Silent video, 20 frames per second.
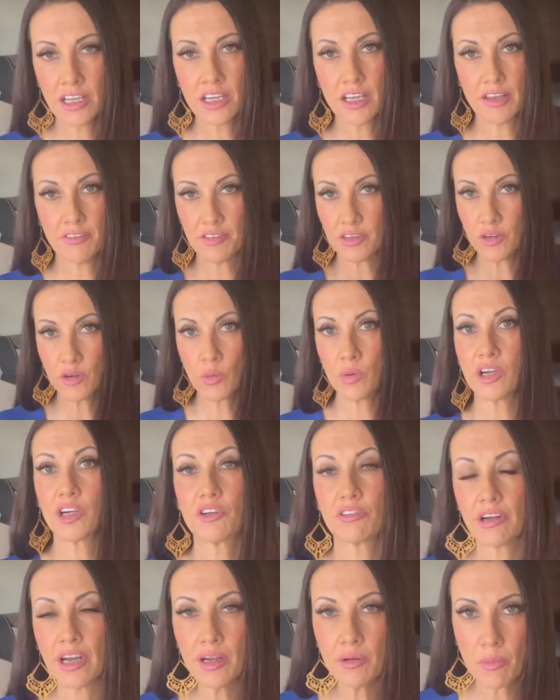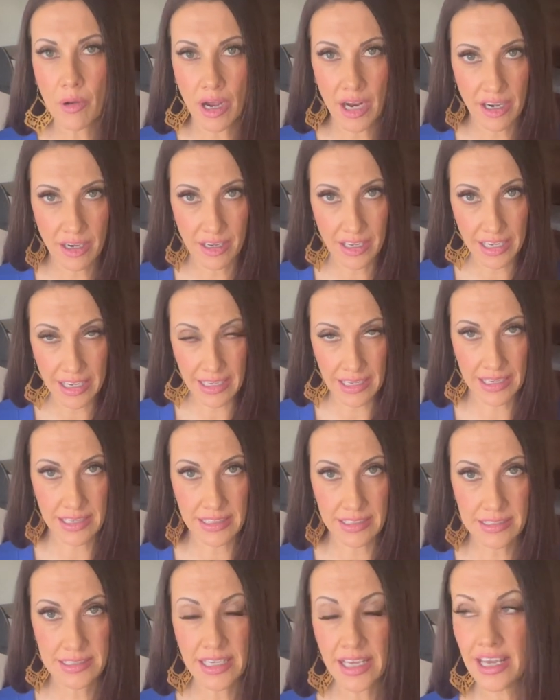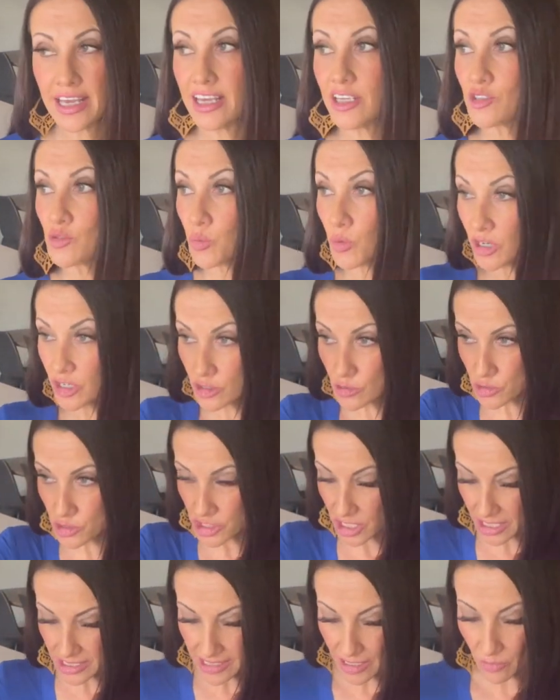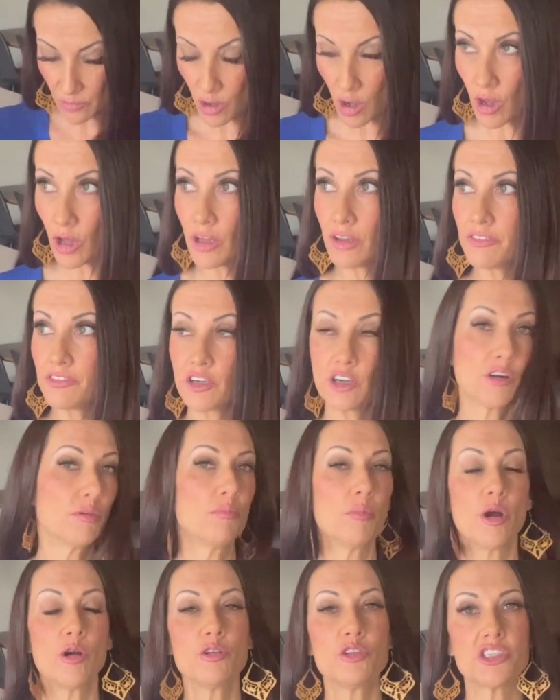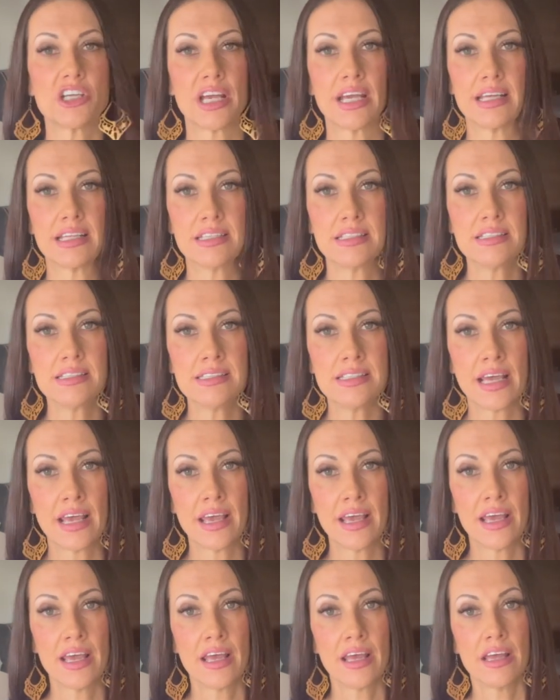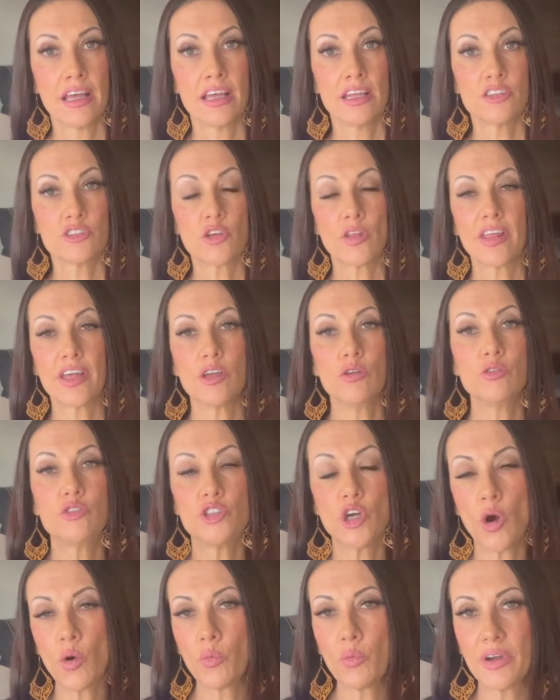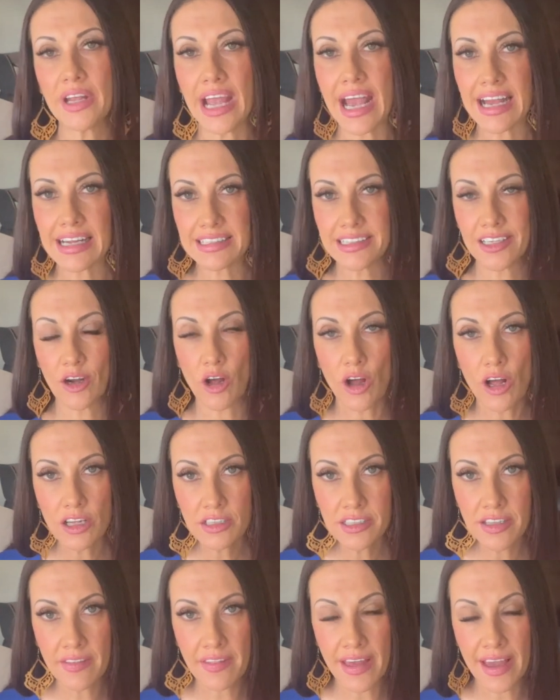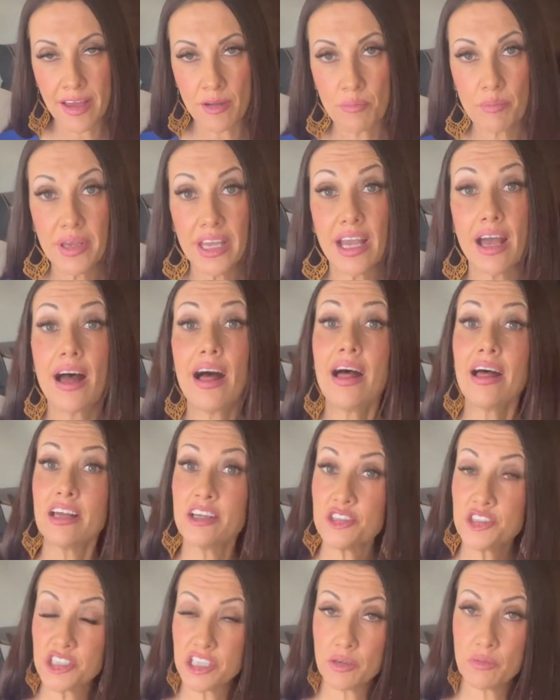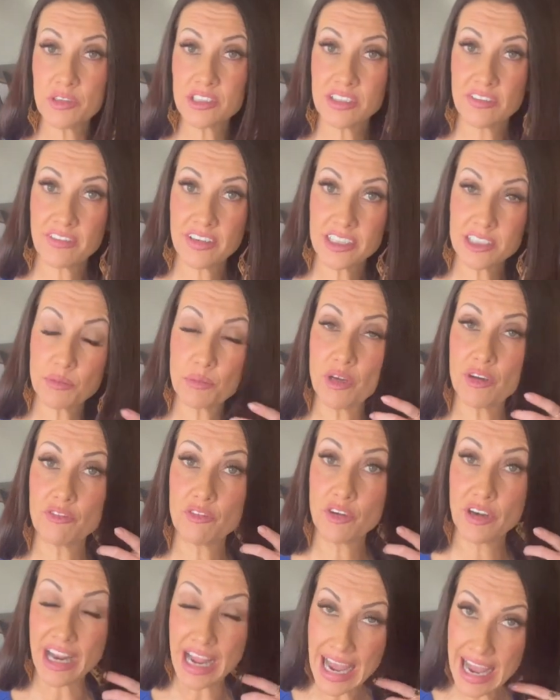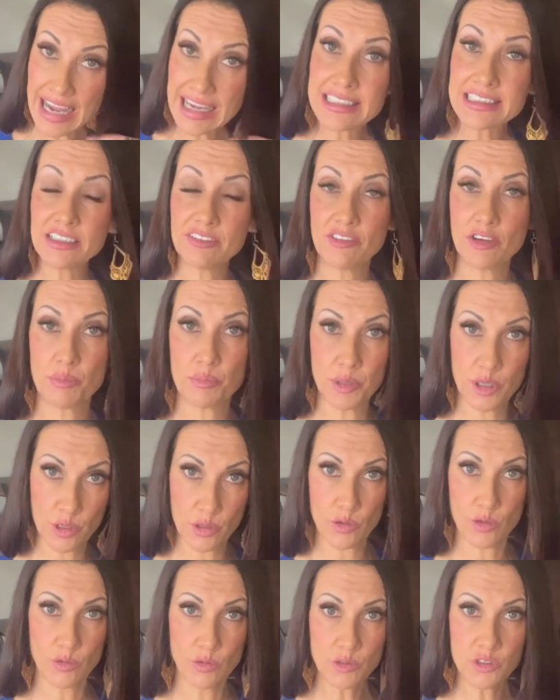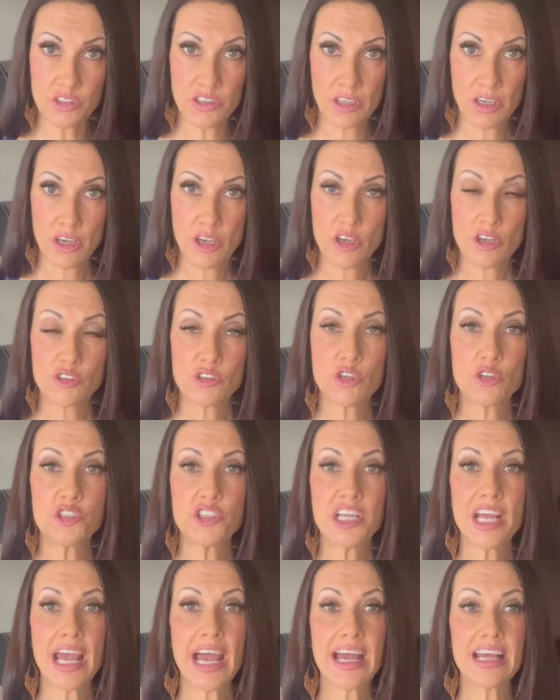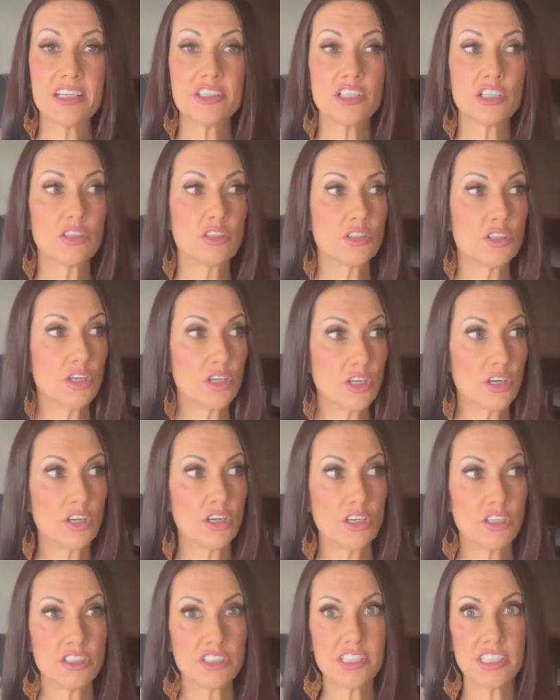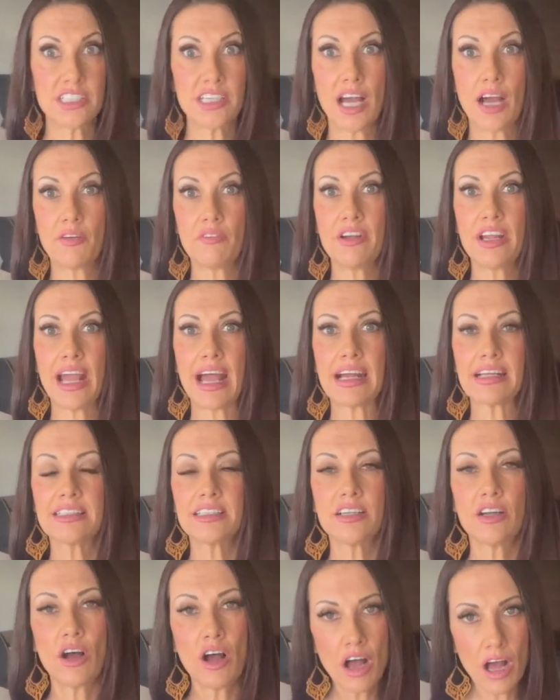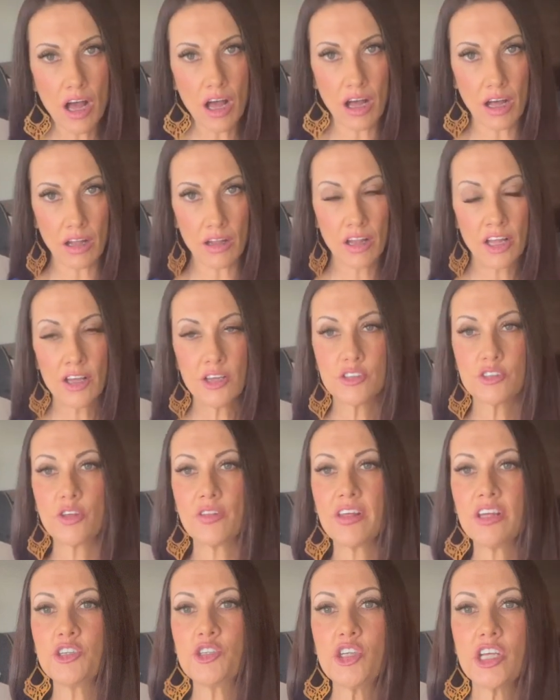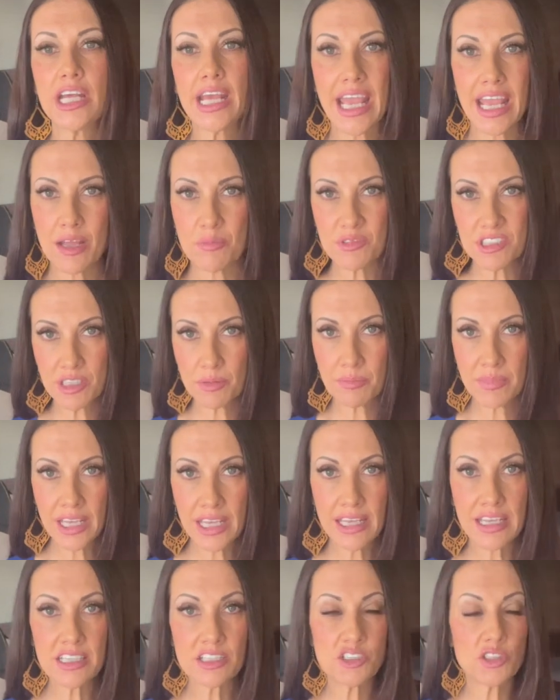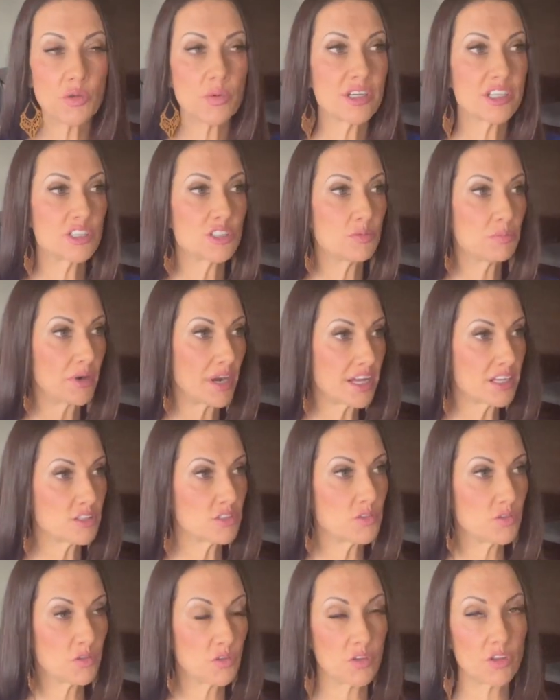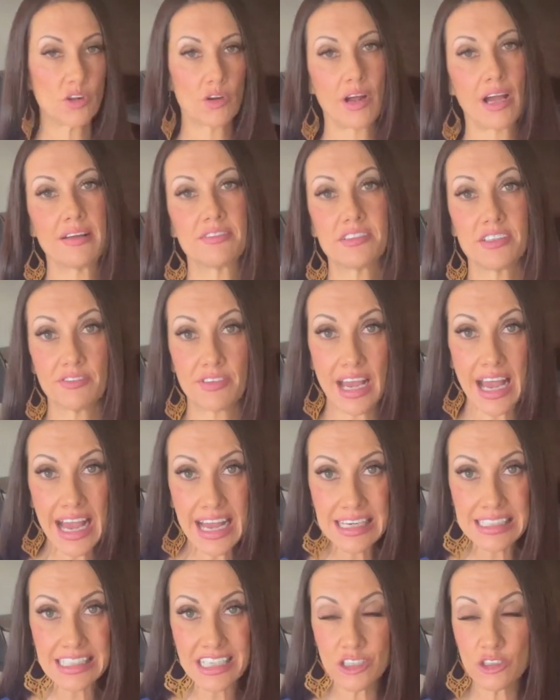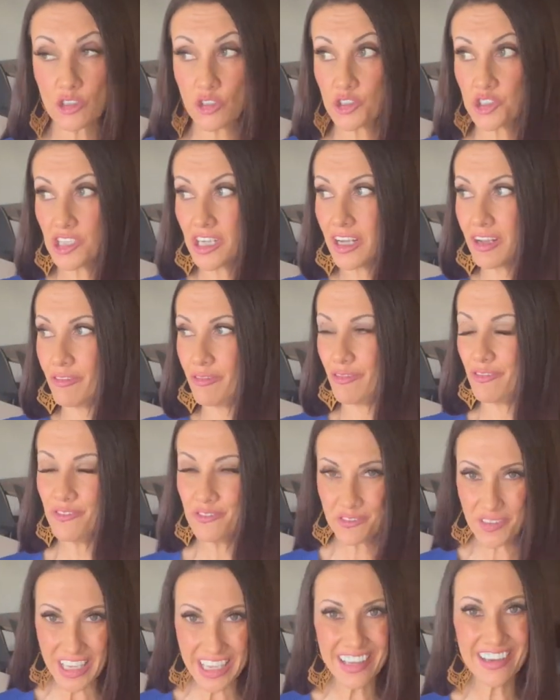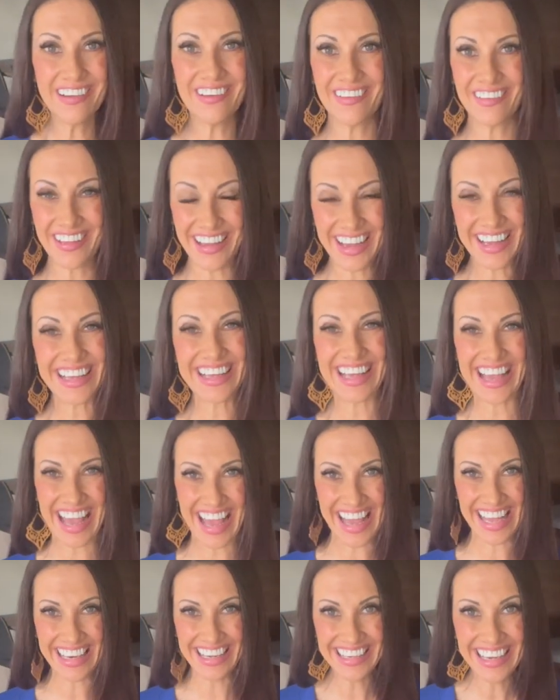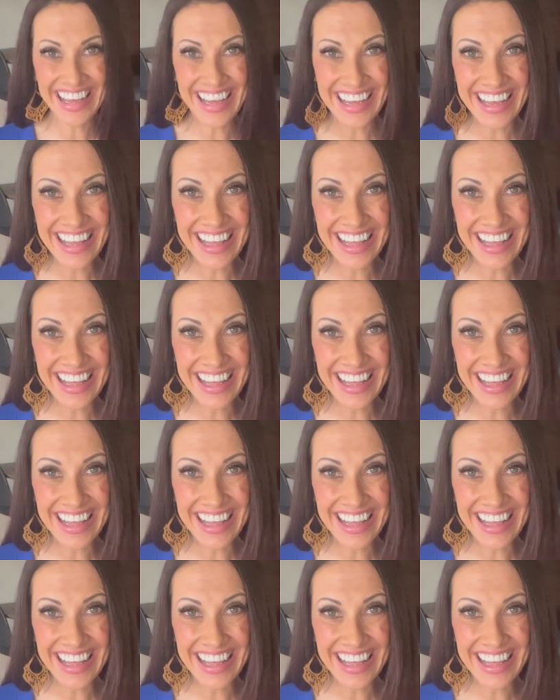If you know what gray rock is, it's where you shut down all of your emotions so that you don't react at all to them, because she was a victim of reactive abuse. So she had to learn to not react at all. So then she came to me to express through the craft of acting so she could feel again.